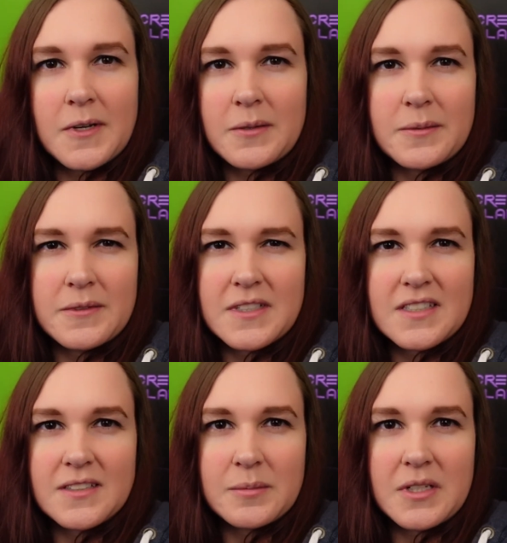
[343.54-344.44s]
I'm always
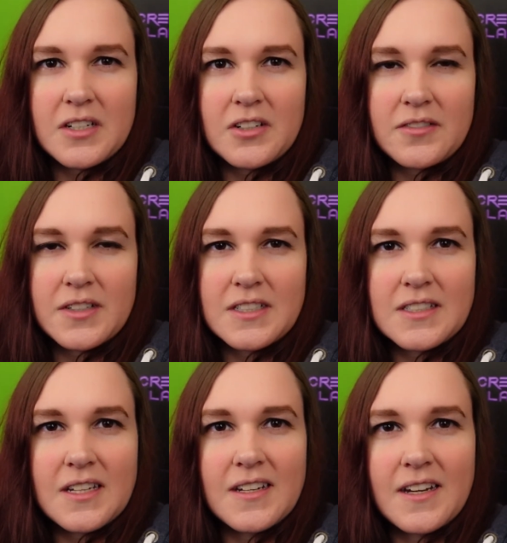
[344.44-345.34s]
a little bit
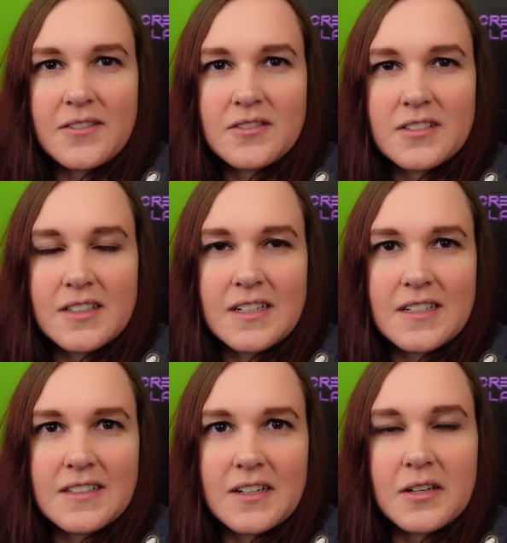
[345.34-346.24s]
nervous after
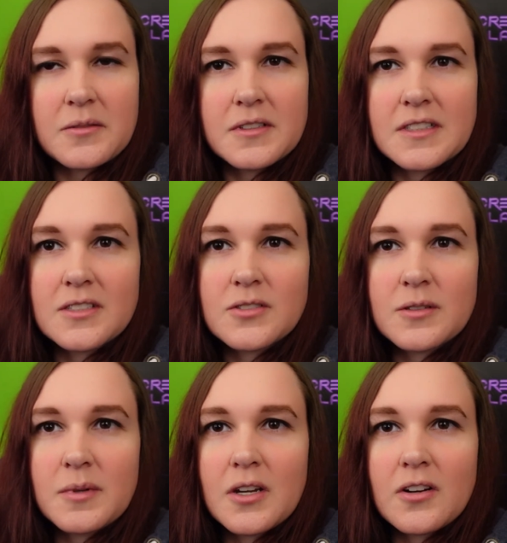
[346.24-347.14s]
like not really
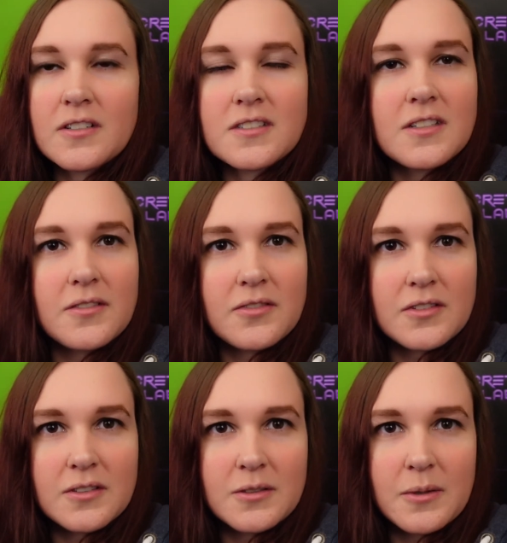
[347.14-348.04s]
streaming art stuff for
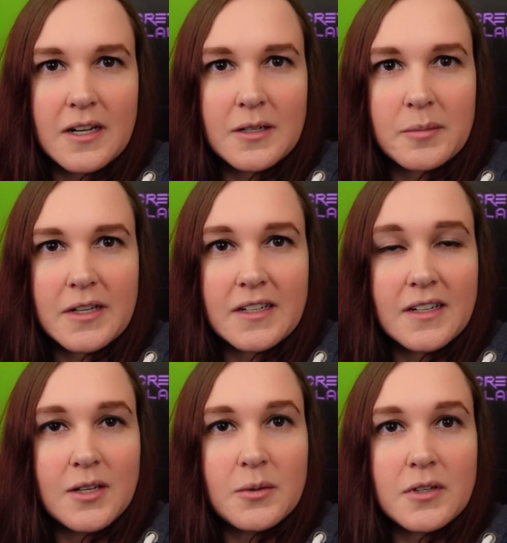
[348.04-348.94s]
a little while, but
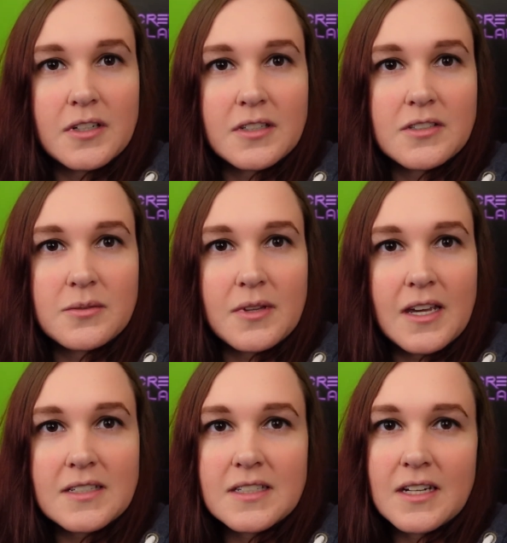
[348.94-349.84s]
we're going to do
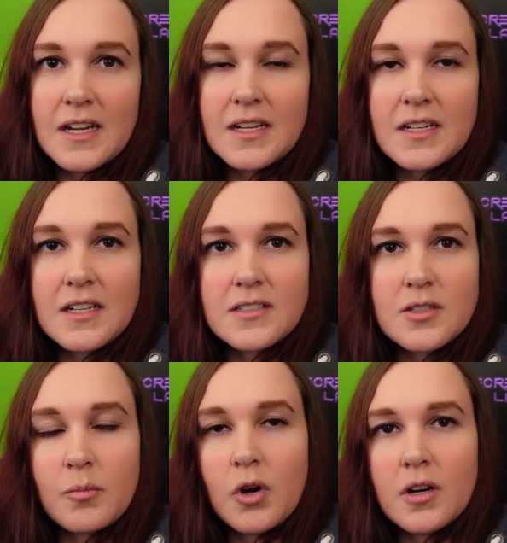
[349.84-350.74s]
that today and
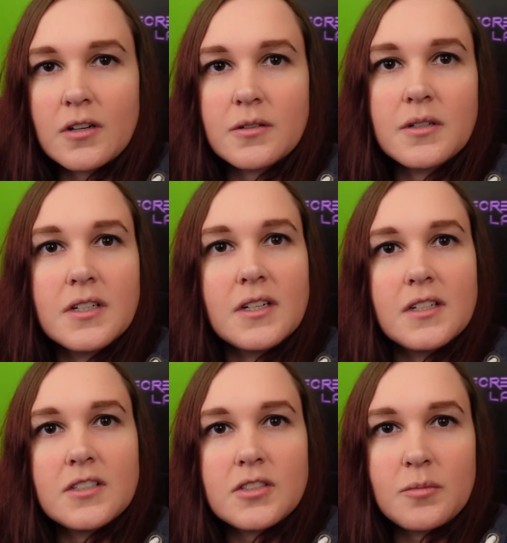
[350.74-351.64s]
tomorrow.
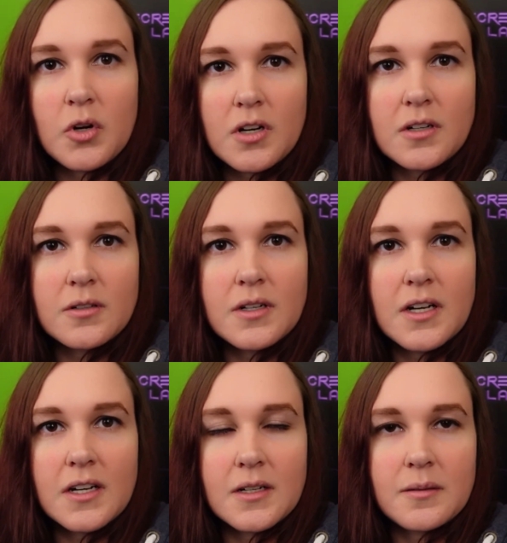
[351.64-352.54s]
Tomorrow,
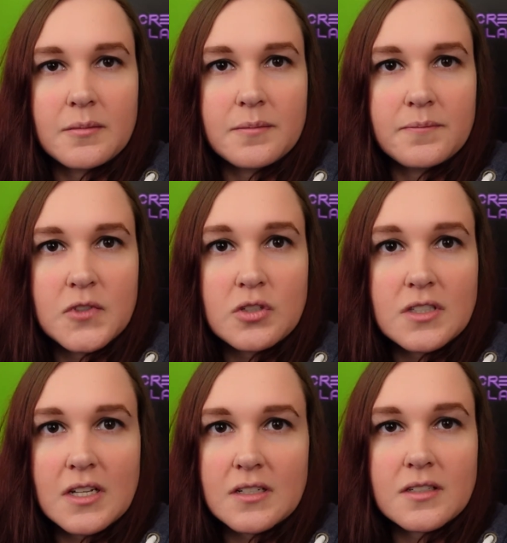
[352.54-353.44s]
um,
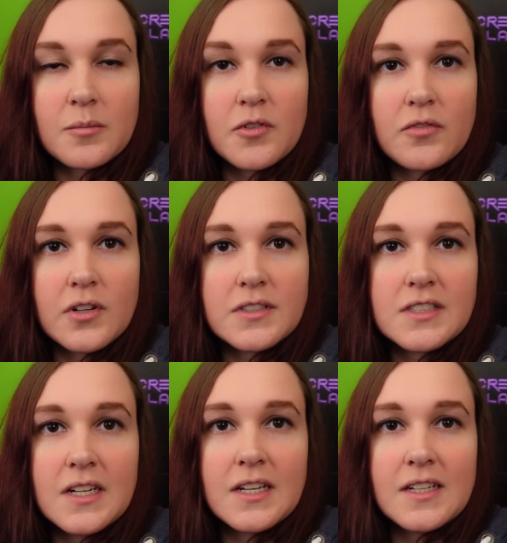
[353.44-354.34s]
Tuesday, December first,